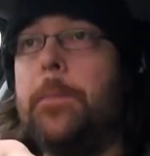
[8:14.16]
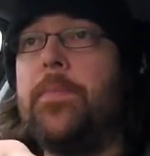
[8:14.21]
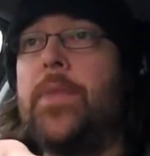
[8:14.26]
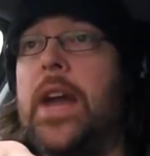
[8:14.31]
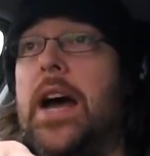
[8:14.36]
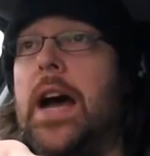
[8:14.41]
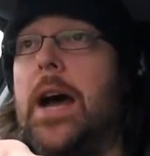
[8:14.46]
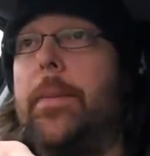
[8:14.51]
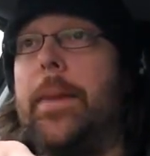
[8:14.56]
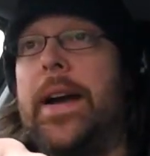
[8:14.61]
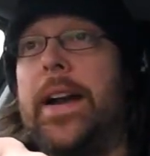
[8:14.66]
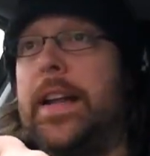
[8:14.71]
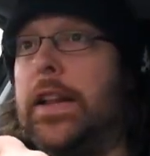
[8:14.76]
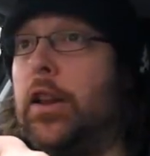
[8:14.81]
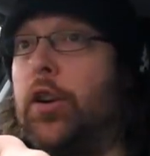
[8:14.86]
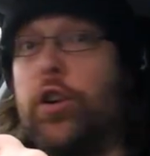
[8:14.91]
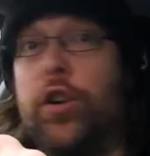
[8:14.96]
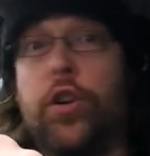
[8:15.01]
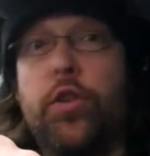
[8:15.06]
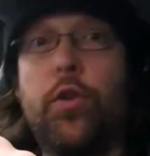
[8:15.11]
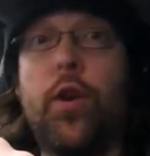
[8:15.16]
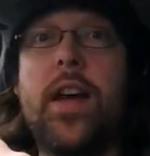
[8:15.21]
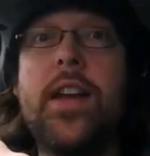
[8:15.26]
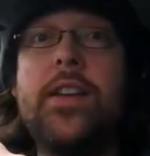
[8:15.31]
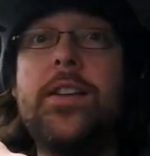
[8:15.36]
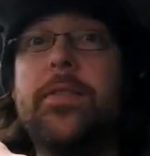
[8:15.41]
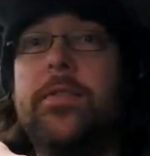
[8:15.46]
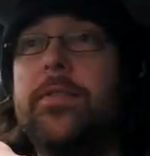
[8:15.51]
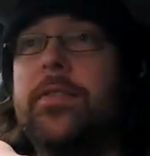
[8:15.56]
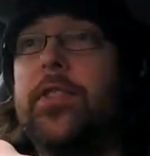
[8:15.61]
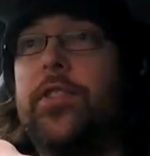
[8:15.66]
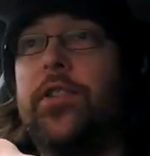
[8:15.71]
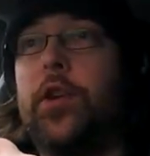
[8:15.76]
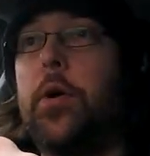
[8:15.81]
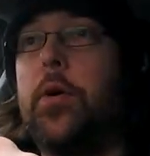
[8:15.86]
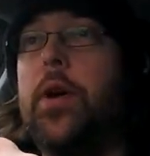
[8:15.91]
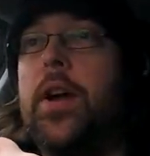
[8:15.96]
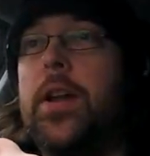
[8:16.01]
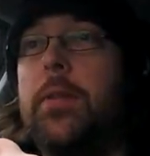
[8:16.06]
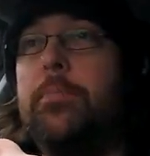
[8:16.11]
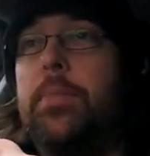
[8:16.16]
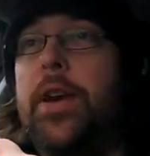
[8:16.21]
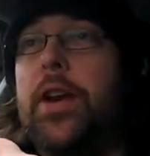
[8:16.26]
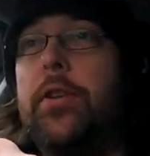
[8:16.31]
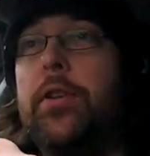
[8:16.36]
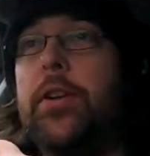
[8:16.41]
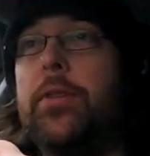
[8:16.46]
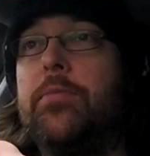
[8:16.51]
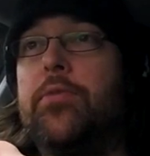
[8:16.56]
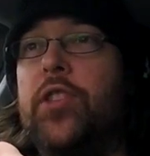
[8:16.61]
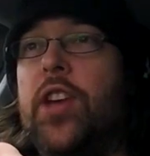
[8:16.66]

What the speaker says: and it looked great. So an Imperium